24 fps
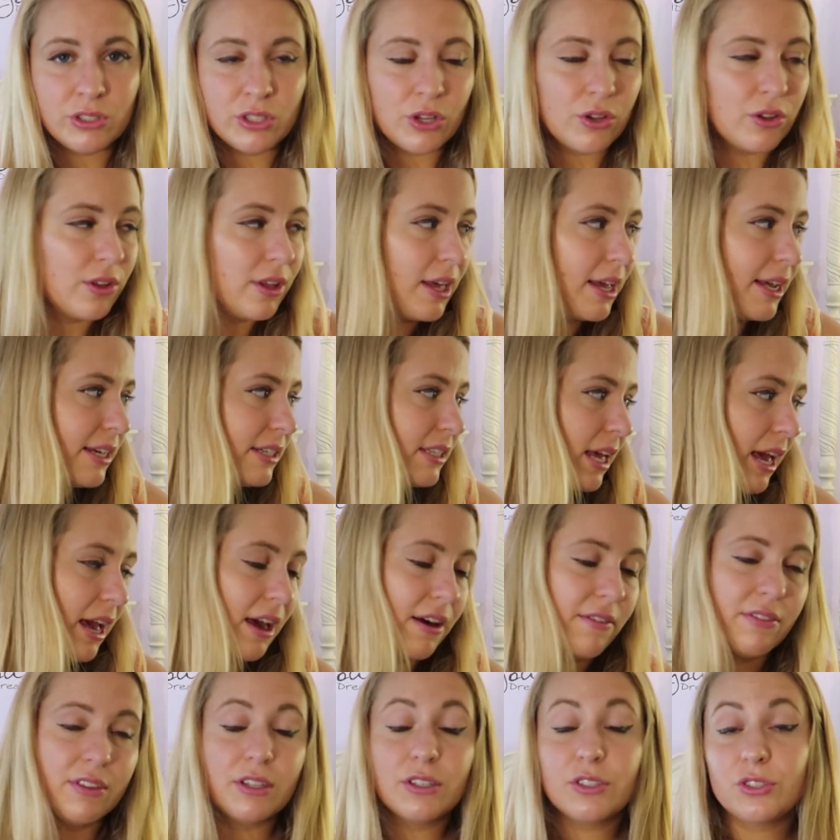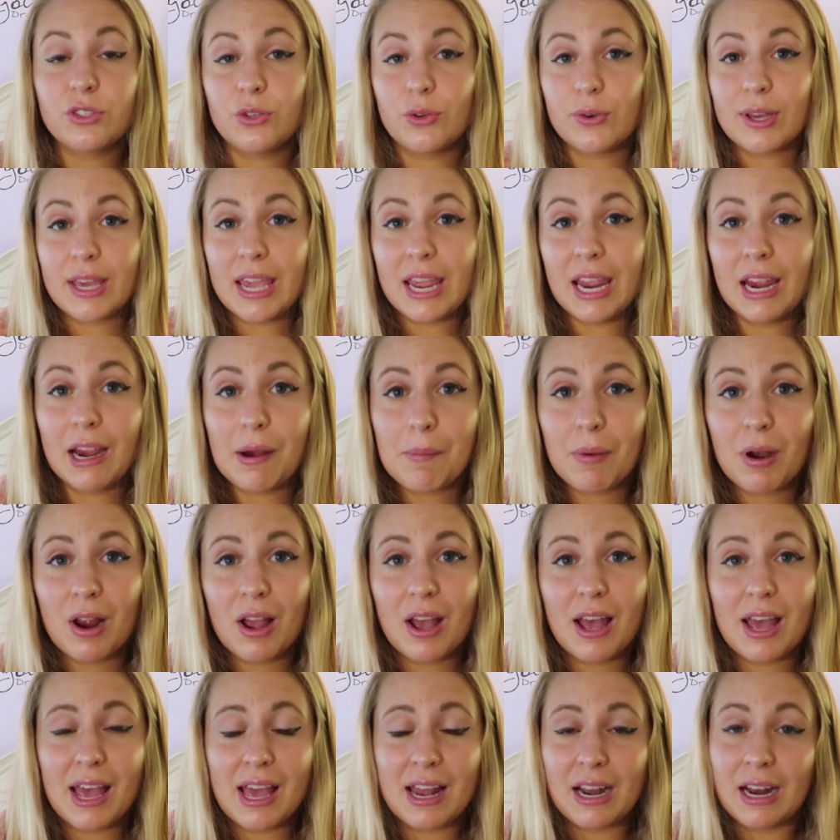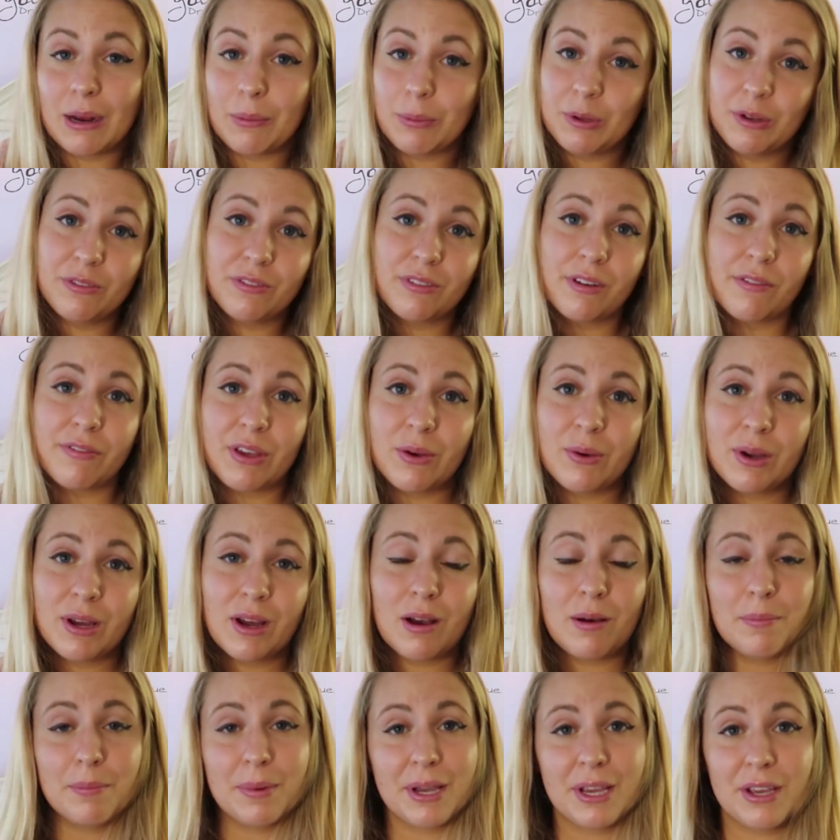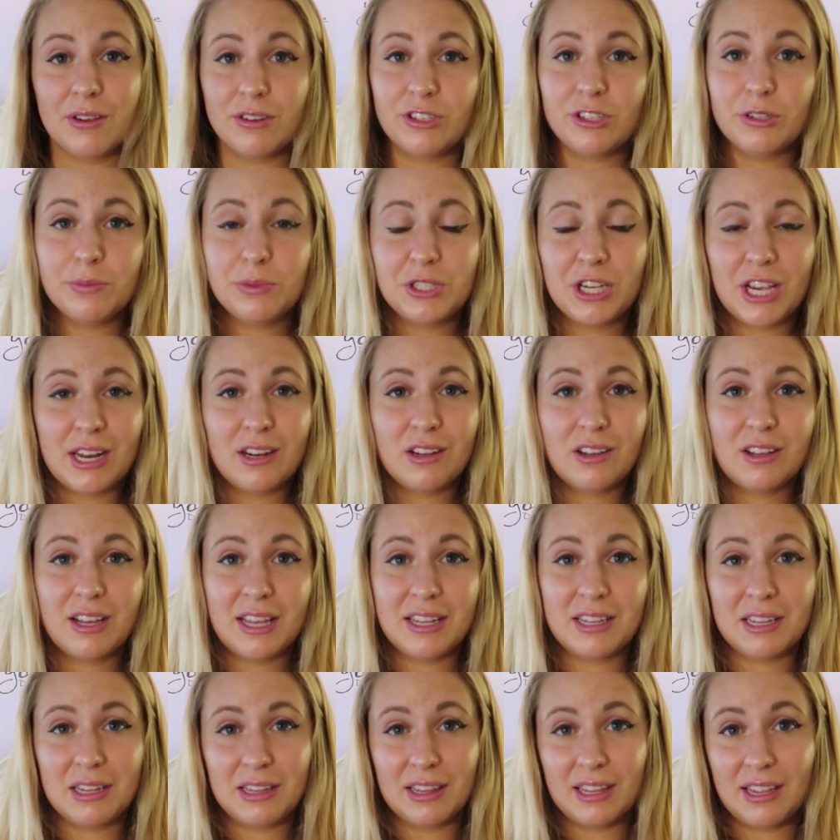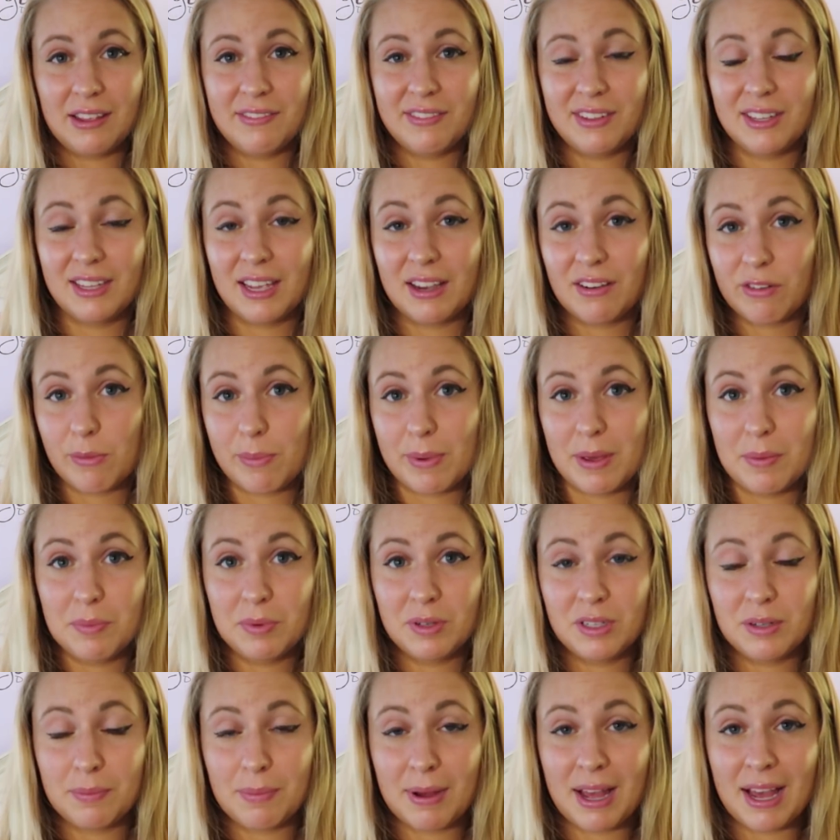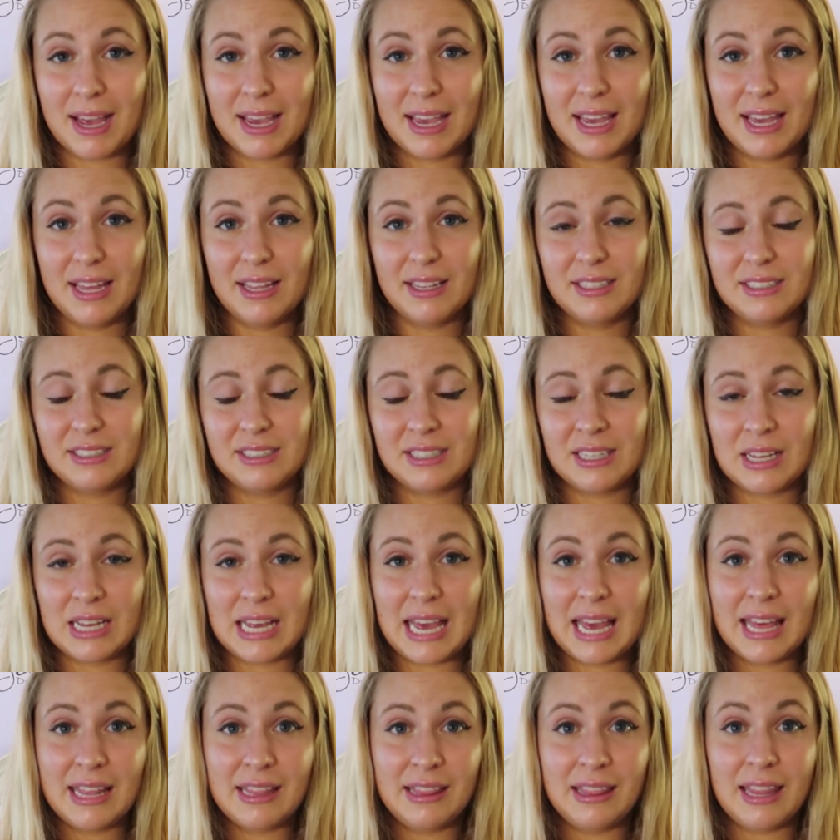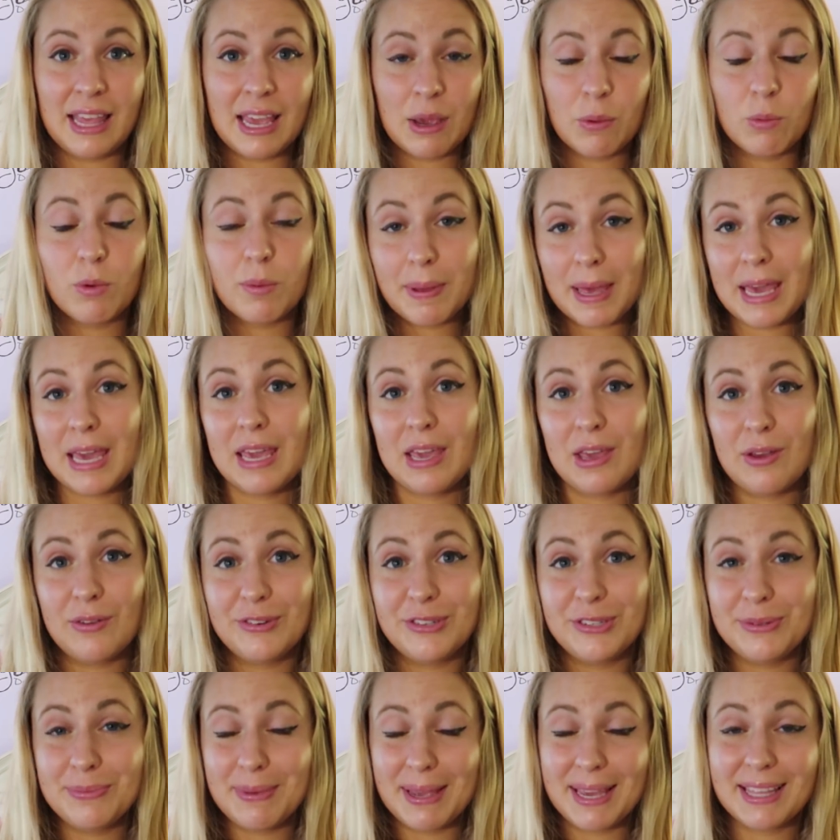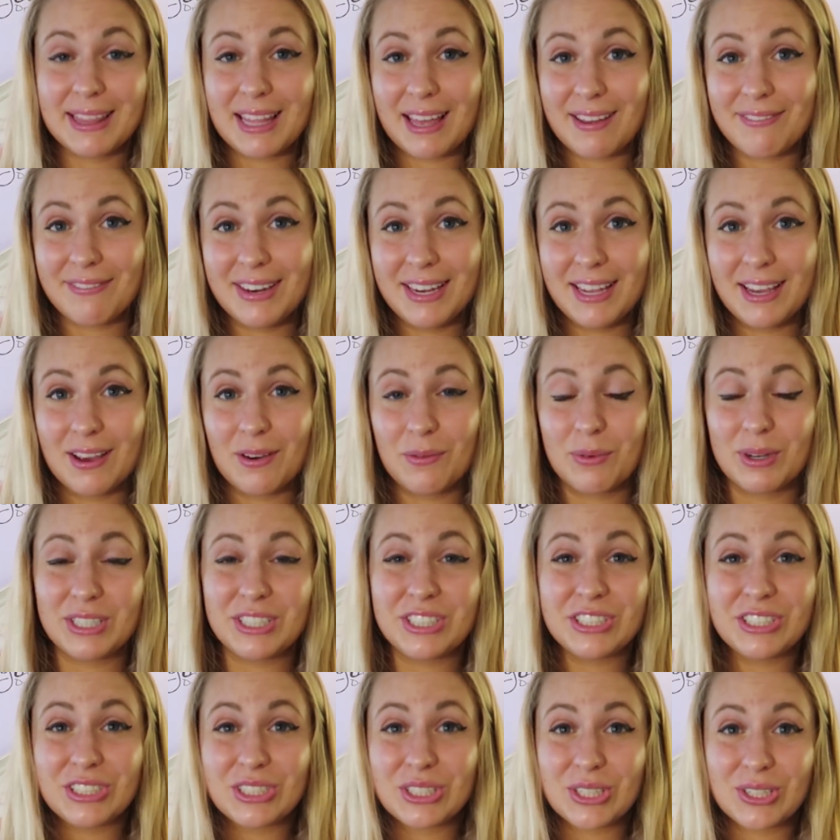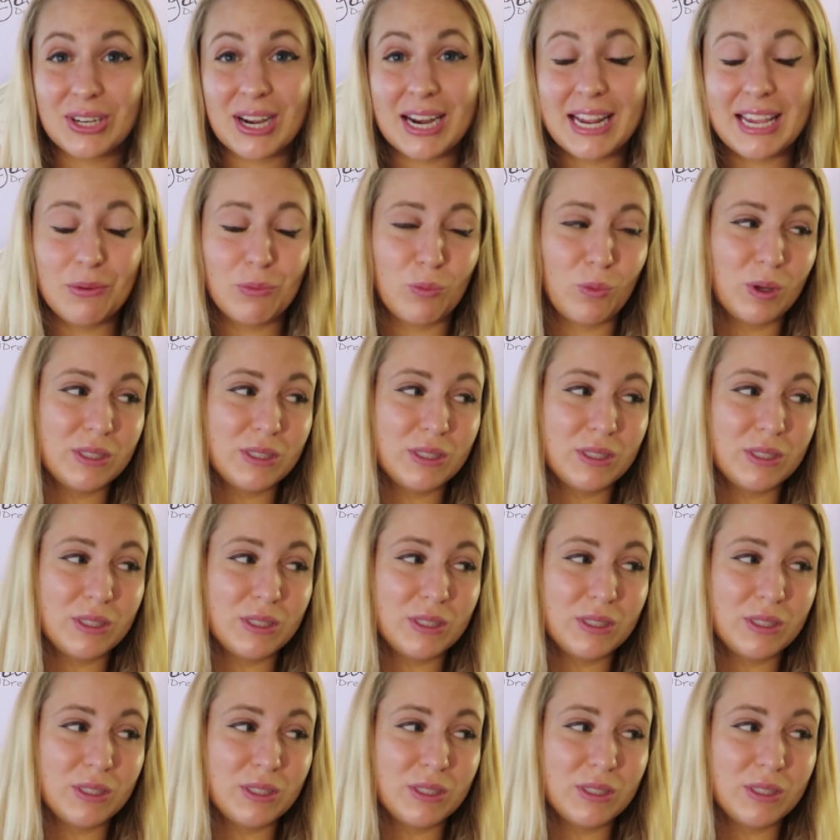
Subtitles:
So like say I have this new camera and I will review it on my YouTube channel and then leave a link for people to buy it, and they will pay you to make that video, which is great.